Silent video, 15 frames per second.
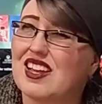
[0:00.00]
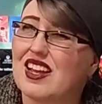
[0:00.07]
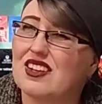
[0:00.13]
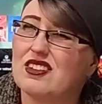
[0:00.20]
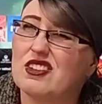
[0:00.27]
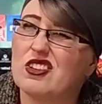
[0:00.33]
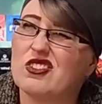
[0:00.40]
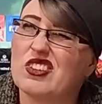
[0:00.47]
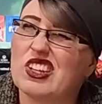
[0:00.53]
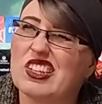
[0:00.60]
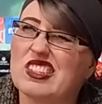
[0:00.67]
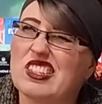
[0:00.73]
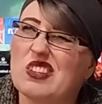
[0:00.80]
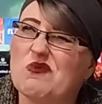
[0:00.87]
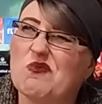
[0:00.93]
I don't know if I
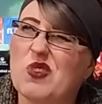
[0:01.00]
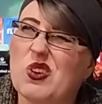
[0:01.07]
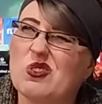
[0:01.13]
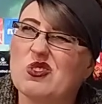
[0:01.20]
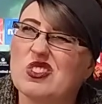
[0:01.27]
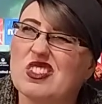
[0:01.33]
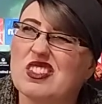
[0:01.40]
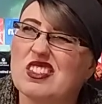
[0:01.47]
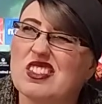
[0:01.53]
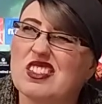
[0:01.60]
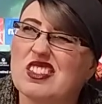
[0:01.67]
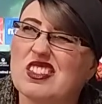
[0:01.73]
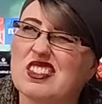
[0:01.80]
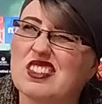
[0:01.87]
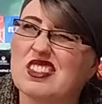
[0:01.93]
can say most.
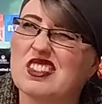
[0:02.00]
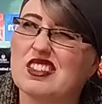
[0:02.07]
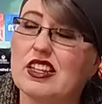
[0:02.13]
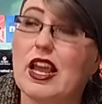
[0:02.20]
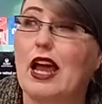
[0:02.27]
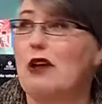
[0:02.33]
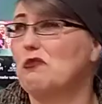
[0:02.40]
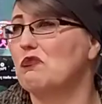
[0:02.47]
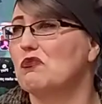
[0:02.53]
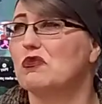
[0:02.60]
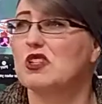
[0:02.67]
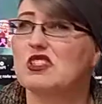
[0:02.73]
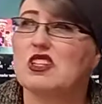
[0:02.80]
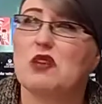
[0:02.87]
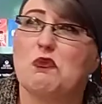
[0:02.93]
Yeah,
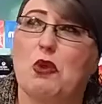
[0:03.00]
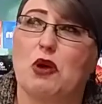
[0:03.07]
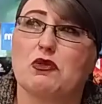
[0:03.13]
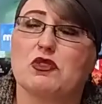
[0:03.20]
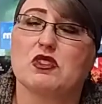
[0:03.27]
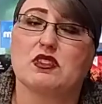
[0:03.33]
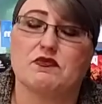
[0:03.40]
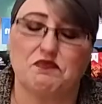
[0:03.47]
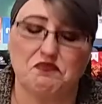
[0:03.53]
let's say most.